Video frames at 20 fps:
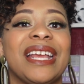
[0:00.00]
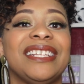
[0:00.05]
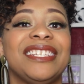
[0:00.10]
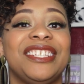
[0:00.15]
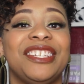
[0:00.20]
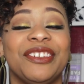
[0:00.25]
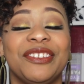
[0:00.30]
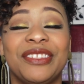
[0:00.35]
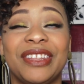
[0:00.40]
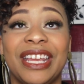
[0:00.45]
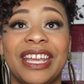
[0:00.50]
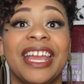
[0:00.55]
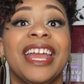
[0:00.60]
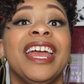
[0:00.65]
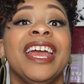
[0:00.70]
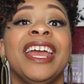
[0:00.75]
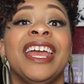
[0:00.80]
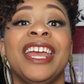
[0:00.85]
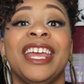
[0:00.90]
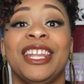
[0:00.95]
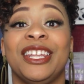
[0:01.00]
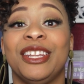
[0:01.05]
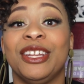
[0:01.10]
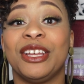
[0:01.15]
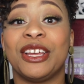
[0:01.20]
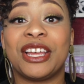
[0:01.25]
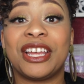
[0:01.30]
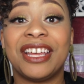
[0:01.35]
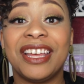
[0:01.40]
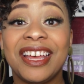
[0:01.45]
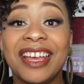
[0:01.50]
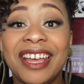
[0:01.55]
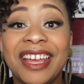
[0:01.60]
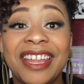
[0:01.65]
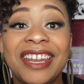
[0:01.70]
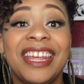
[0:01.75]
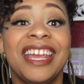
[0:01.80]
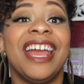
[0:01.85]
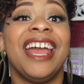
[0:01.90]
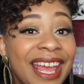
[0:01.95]
still think it looked
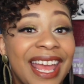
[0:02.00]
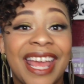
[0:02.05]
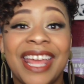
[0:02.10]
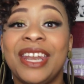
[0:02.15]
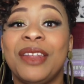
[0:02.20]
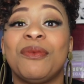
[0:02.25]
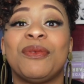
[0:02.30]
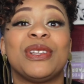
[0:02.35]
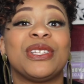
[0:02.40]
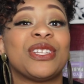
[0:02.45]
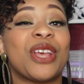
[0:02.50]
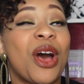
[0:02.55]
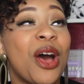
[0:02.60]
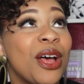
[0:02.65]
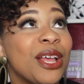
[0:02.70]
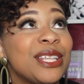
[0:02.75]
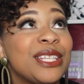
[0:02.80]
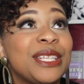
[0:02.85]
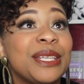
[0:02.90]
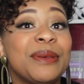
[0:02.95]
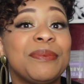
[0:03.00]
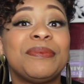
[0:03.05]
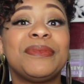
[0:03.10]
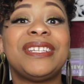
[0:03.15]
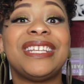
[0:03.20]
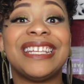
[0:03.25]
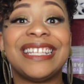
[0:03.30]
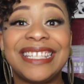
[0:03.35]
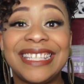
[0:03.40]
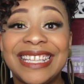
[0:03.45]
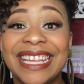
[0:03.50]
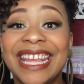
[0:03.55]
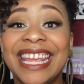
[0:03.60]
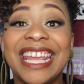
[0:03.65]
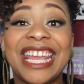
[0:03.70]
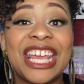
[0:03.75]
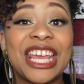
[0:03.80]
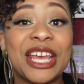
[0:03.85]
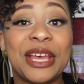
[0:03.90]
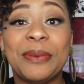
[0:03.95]
good, and it was awesome to see
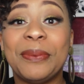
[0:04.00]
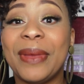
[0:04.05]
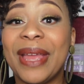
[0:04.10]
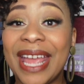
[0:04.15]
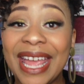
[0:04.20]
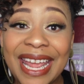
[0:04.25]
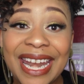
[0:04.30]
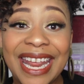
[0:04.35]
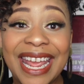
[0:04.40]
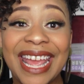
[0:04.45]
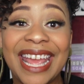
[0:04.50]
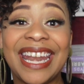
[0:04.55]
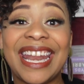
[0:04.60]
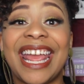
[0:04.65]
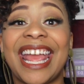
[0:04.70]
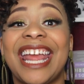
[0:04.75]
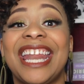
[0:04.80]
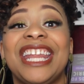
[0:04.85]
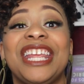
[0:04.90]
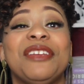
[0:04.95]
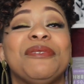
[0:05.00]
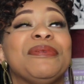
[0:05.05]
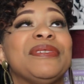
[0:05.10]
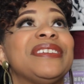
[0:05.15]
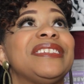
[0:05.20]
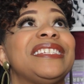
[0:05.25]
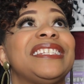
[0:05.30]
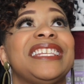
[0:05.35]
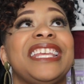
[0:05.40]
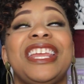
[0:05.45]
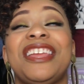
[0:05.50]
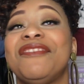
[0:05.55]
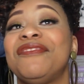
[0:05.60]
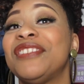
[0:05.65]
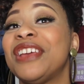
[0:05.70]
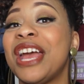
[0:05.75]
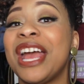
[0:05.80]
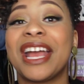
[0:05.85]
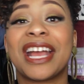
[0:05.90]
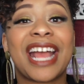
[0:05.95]
him in it, and he
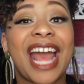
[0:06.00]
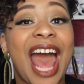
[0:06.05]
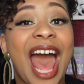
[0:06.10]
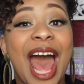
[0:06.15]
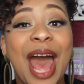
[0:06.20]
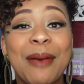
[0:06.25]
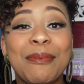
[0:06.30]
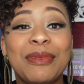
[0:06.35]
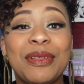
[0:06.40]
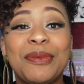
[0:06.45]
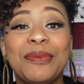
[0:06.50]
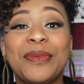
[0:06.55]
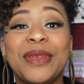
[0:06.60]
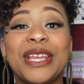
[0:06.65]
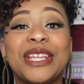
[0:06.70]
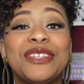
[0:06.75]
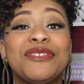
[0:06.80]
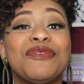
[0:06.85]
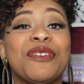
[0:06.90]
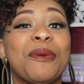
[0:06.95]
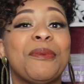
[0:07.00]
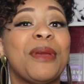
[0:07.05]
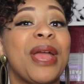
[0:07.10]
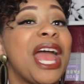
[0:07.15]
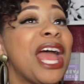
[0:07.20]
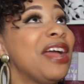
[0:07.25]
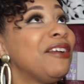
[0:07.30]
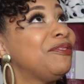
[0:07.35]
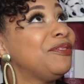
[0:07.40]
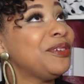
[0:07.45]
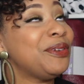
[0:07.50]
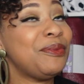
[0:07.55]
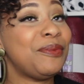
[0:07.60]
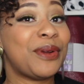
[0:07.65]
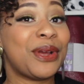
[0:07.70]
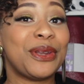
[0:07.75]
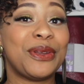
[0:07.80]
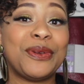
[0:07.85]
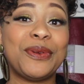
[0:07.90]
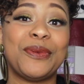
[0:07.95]
received compliments from
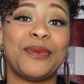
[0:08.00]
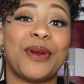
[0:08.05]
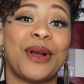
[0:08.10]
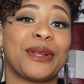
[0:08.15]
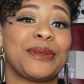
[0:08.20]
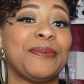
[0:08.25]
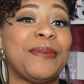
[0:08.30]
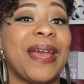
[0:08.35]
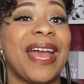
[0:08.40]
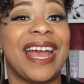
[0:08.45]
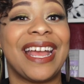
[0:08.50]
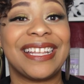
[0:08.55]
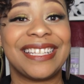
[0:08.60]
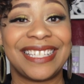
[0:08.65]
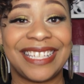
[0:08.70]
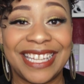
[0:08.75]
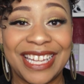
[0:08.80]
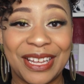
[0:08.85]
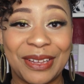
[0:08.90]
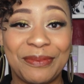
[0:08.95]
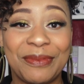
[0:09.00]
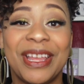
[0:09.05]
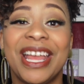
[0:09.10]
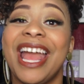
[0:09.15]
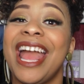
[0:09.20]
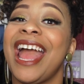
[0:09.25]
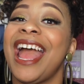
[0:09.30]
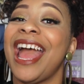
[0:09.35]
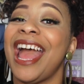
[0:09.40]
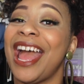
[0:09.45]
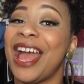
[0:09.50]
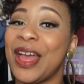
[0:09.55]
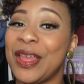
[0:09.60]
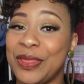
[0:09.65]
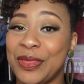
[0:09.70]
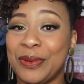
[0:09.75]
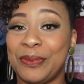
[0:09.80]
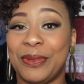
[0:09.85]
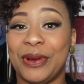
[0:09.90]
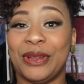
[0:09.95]
everyone who walked past him
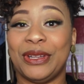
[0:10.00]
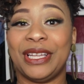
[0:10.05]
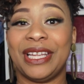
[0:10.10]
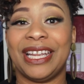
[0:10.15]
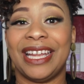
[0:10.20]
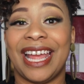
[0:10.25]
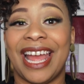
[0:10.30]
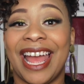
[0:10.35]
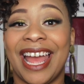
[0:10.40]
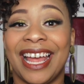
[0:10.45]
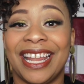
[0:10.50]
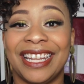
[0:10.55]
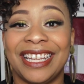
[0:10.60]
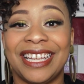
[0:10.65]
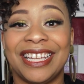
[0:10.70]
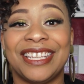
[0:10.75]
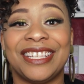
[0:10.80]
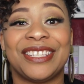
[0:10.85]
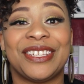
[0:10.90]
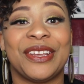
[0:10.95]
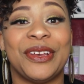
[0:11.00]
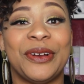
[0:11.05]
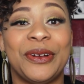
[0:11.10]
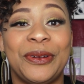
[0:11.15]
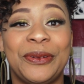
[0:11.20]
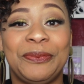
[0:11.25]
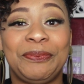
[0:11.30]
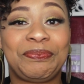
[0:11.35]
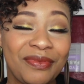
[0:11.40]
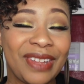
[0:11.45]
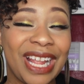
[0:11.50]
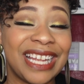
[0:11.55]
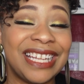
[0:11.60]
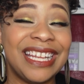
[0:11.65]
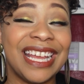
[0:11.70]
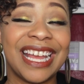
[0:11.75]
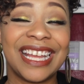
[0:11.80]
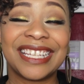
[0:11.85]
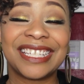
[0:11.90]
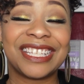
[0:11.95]
at the bowling alley. So
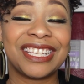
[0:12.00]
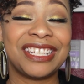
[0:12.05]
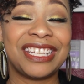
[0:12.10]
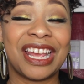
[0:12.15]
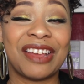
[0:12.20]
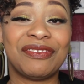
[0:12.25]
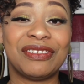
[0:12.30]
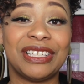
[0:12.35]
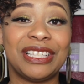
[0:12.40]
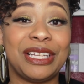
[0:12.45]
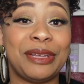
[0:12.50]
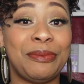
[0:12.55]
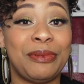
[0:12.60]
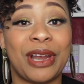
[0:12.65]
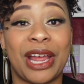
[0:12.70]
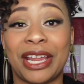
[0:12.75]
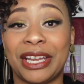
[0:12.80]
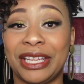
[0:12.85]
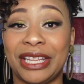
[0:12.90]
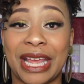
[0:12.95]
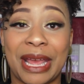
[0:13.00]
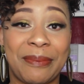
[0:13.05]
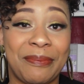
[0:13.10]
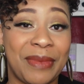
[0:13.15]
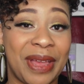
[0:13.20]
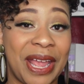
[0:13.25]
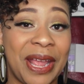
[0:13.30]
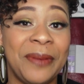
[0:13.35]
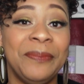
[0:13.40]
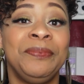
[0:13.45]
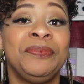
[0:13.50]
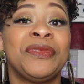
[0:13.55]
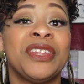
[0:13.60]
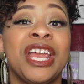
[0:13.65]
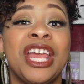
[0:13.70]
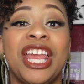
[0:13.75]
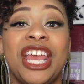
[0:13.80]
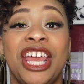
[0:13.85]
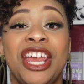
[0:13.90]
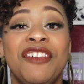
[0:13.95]
yes, definitely proud of that make.
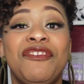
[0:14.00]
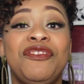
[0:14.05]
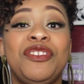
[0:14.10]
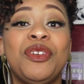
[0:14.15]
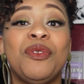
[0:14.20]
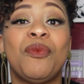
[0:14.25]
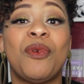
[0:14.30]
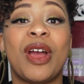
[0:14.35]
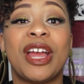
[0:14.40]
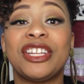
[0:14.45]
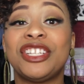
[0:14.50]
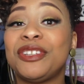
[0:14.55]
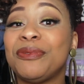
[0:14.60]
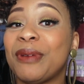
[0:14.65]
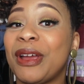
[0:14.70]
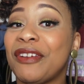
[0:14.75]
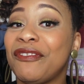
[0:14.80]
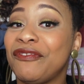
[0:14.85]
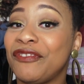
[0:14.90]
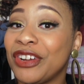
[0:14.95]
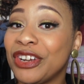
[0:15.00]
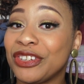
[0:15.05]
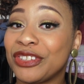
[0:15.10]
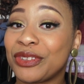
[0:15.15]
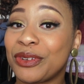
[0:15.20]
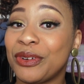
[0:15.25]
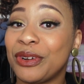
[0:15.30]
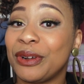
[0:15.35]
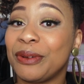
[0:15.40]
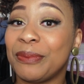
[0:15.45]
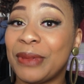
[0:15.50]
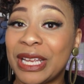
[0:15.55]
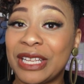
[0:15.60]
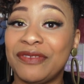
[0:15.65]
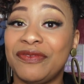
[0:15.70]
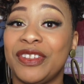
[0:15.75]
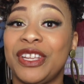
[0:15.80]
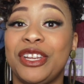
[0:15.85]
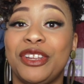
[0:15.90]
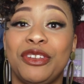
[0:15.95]
If you watched my first quarter
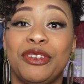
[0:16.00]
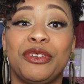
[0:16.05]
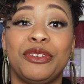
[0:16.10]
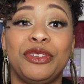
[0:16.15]
makes video,